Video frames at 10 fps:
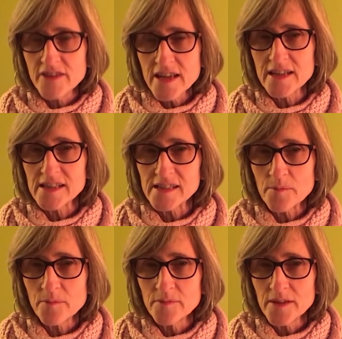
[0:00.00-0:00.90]

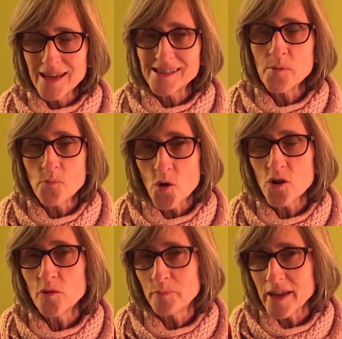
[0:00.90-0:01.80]
Veganism is a
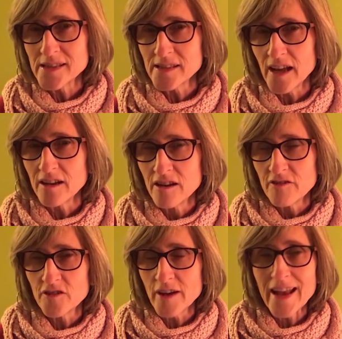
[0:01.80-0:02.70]
moral baseline
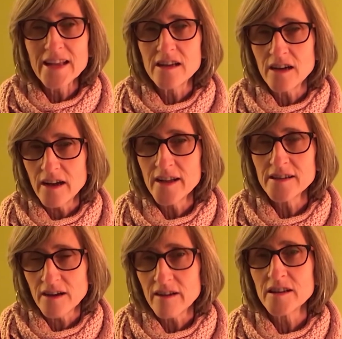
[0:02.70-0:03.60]
for any
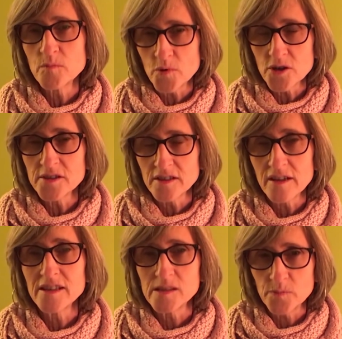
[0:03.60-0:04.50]
kind-hearted person
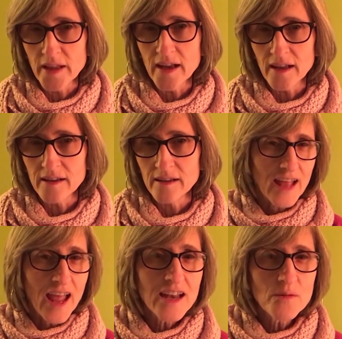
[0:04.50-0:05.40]
on this planet. And
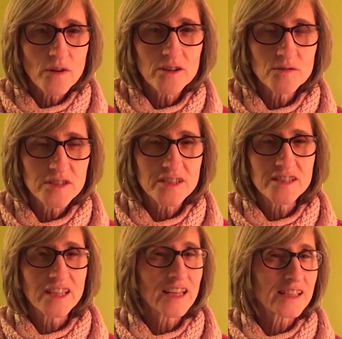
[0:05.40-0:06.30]
anyone who
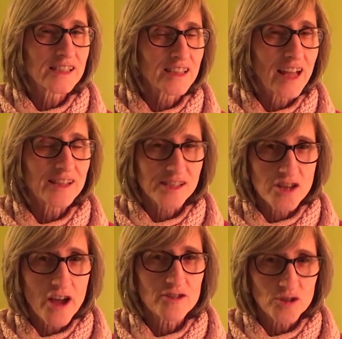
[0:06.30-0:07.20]
thinks that that's
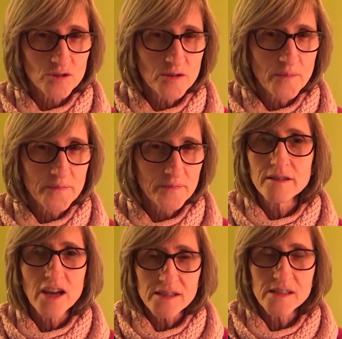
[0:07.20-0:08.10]
not true,
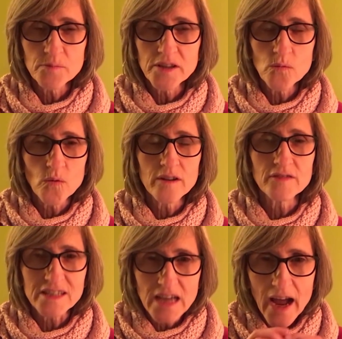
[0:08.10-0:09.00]
they are simply one
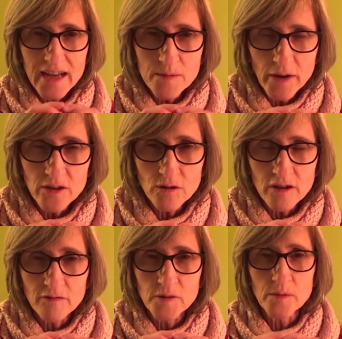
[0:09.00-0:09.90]
of the tiny
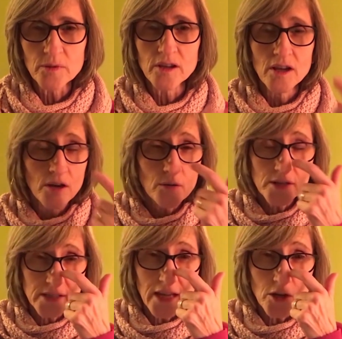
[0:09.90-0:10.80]
minority of people who
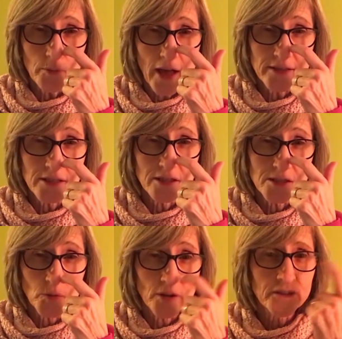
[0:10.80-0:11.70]
are psychopaths in this